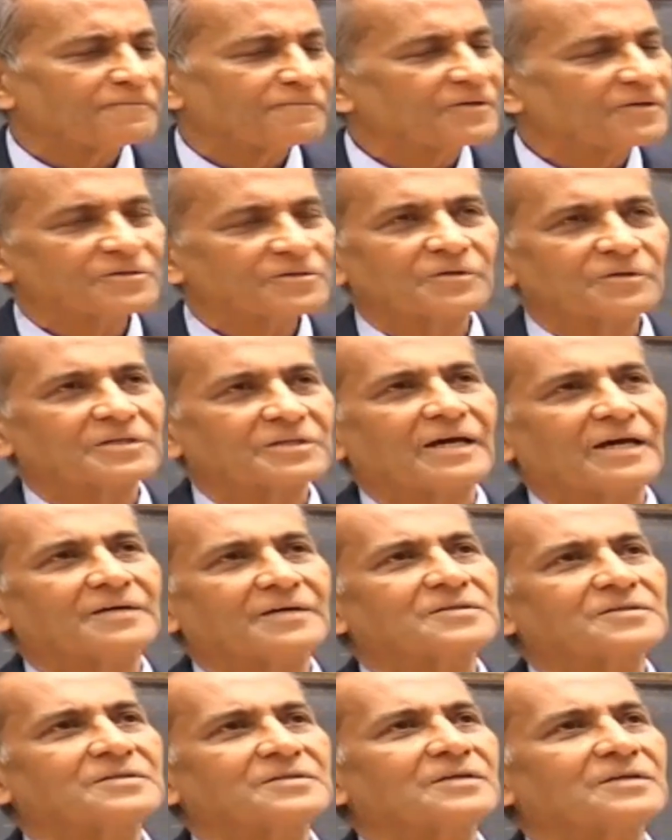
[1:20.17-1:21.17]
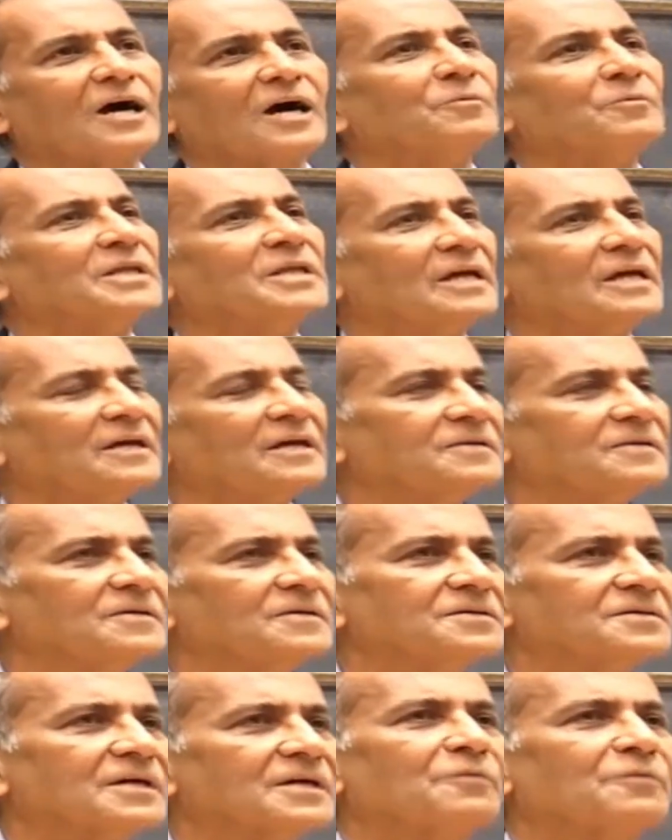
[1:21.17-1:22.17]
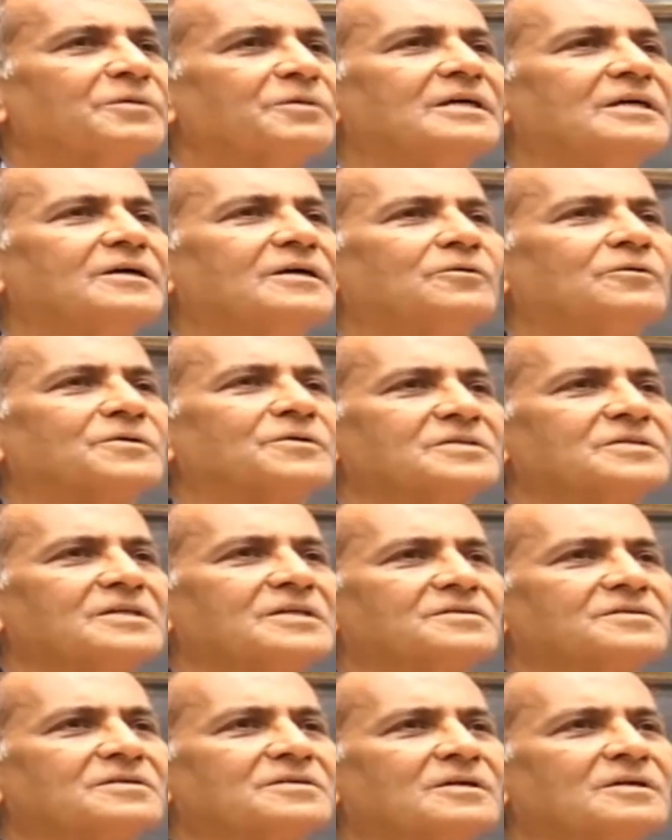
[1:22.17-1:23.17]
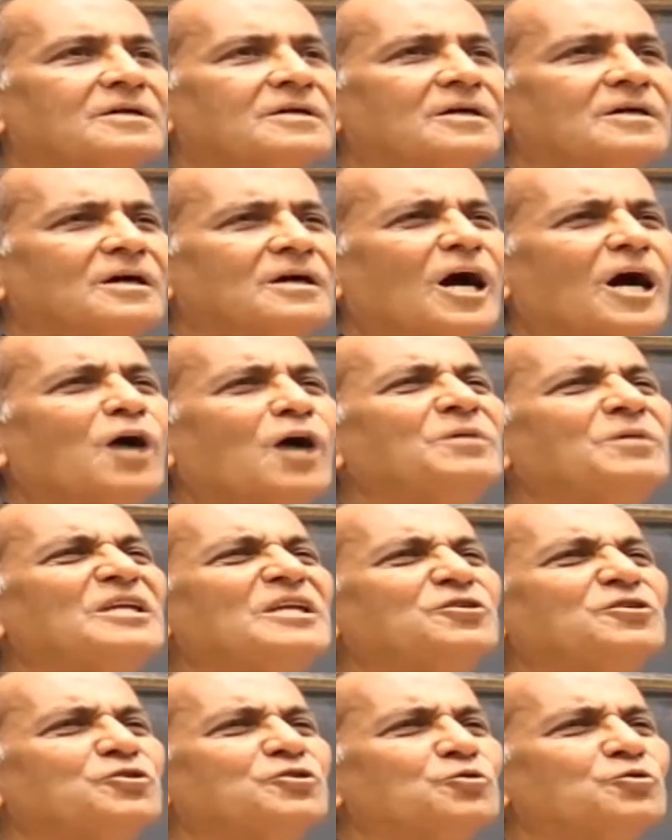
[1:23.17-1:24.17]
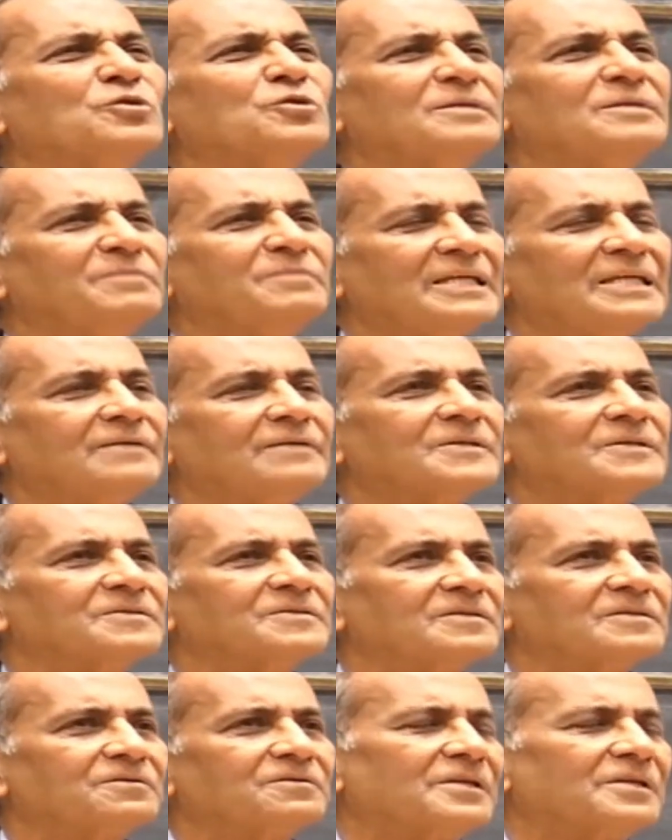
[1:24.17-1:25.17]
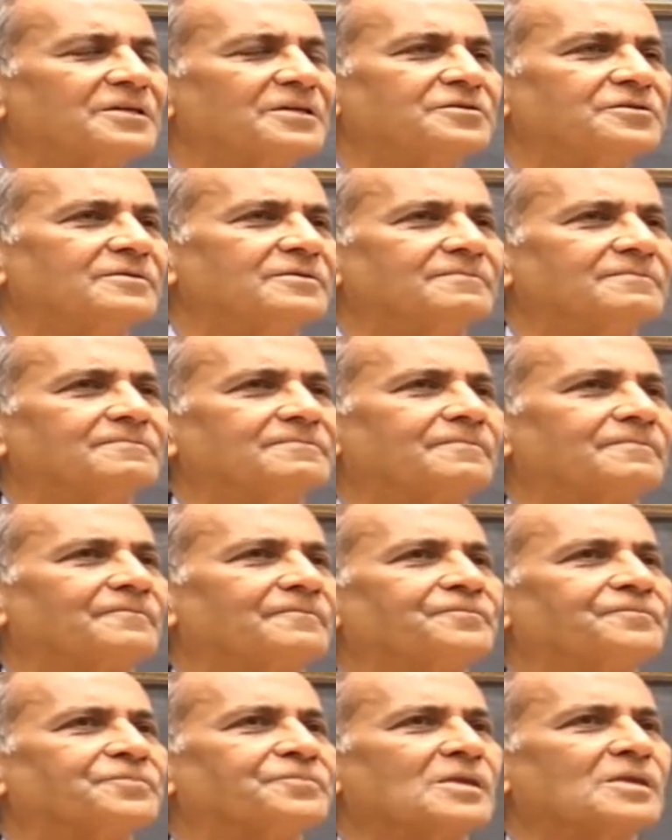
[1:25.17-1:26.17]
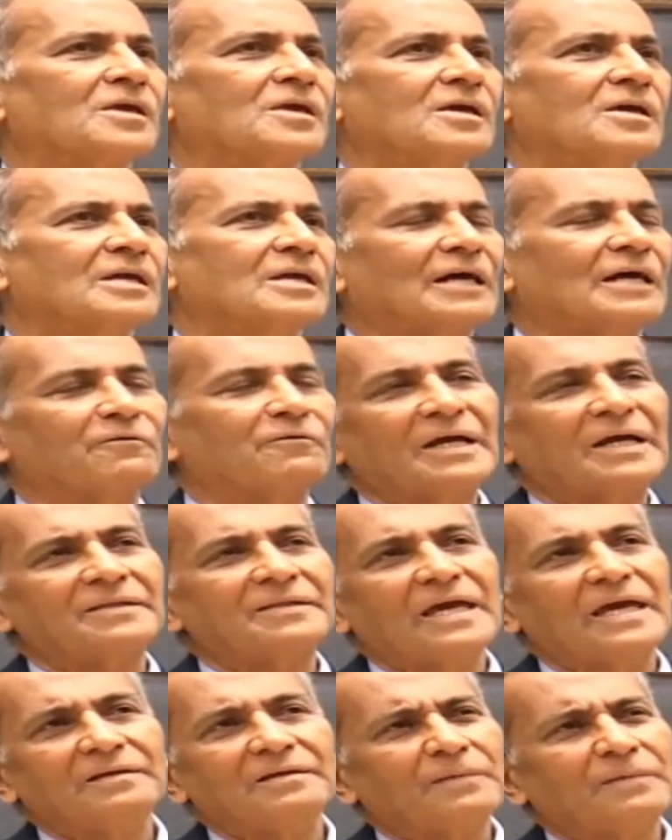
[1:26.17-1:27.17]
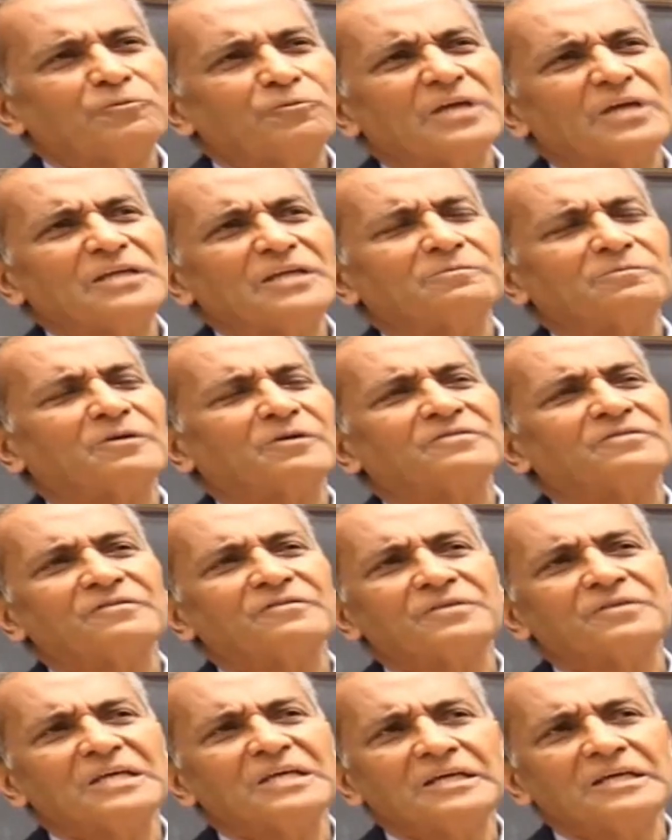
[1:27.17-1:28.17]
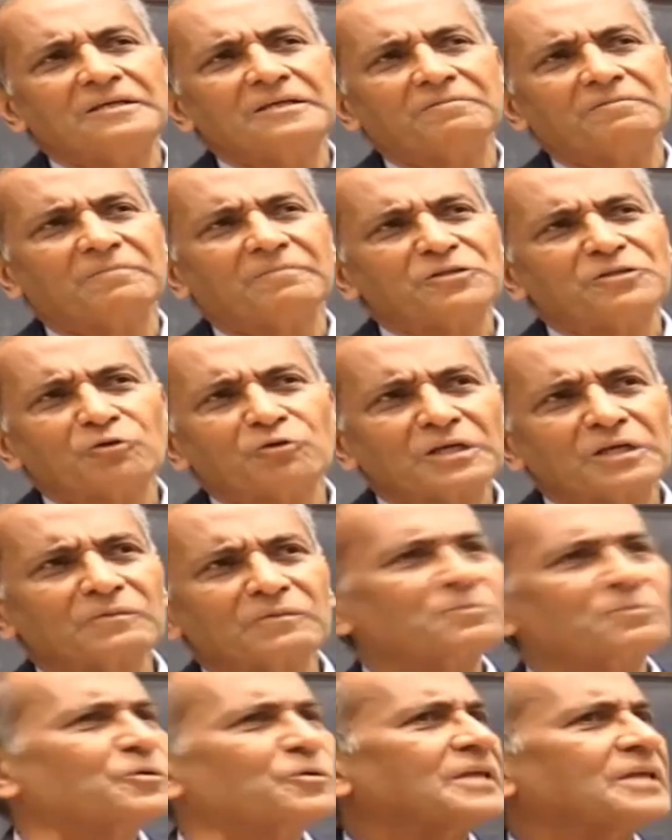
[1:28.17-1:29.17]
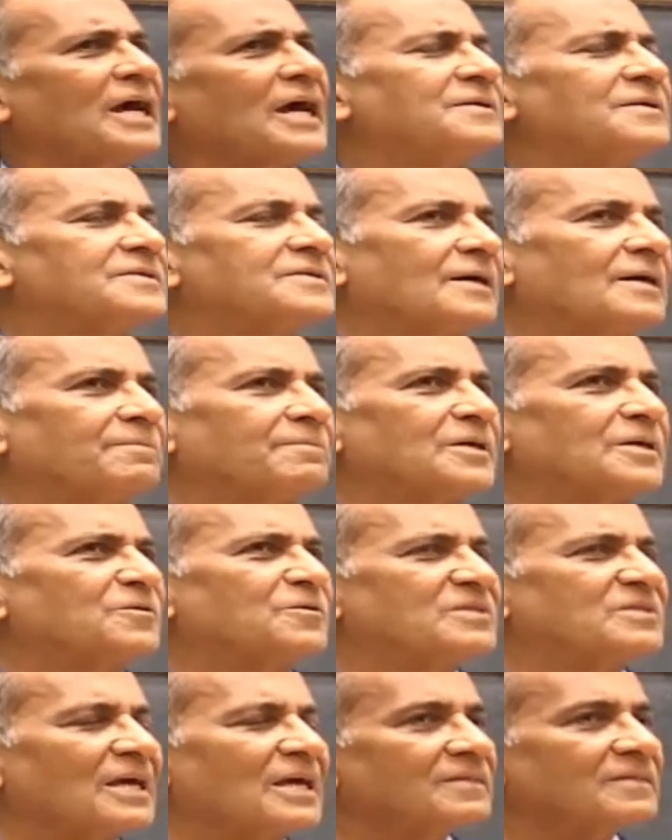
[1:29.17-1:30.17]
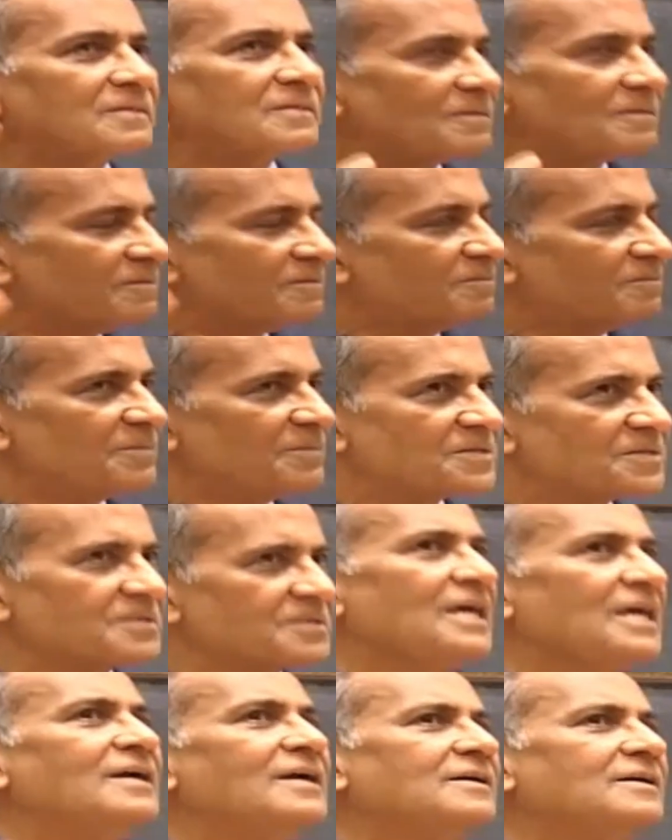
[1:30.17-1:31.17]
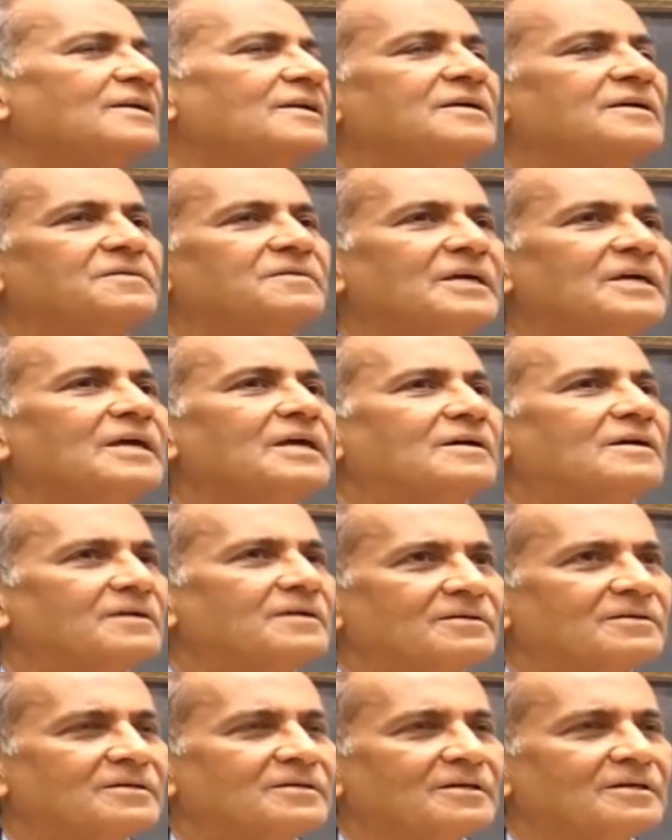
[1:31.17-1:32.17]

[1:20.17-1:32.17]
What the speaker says: first question I ask is, how many atheists, how many agnostics, how many truly believers in the religion? Now, at the, up to the age of about 15, majority will put their hands up because they mistakenly think